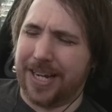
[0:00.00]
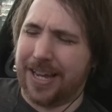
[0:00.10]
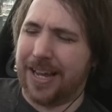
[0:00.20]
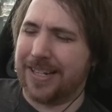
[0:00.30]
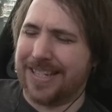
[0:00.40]

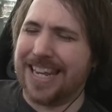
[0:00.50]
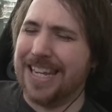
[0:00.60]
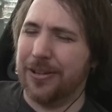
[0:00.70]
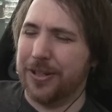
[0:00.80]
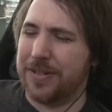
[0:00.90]
like
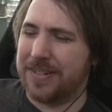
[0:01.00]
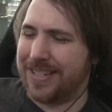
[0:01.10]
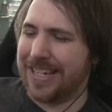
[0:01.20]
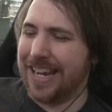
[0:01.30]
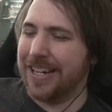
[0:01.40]
tealish
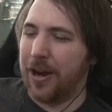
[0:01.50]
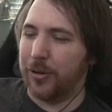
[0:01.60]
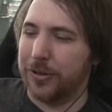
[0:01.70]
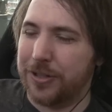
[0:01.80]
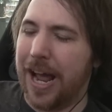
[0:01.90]
skin
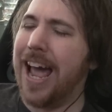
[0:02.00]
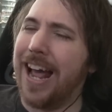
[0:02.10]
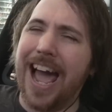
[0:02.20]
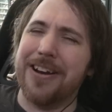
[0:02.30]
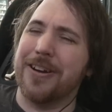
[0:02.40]
color.
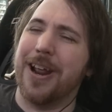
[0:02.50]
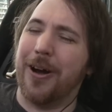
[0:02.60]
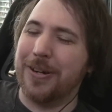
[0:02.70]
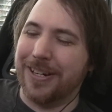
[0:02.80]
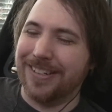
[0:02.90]
I don't
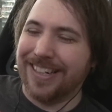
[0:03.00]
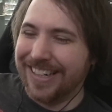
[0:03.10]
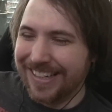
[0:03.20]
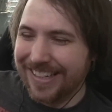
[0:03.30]
know, dude.